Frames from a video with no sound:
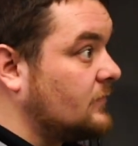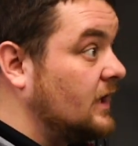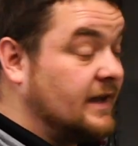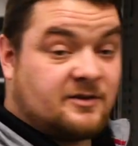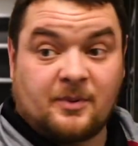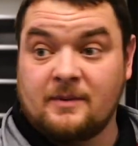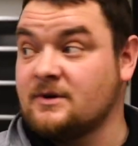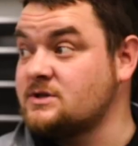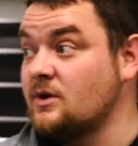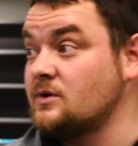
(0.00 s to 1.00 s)
That's pretty
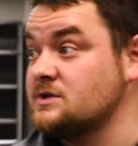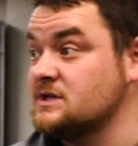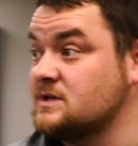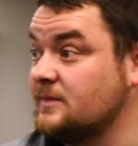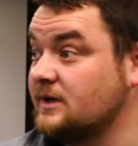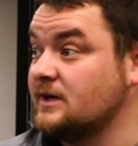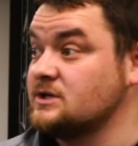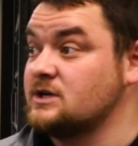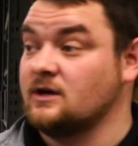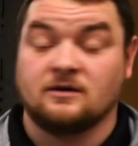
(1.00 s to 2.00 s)
much the whole system in a
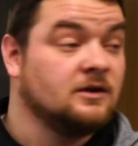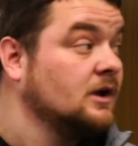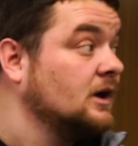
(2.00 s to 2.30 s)
nutshell.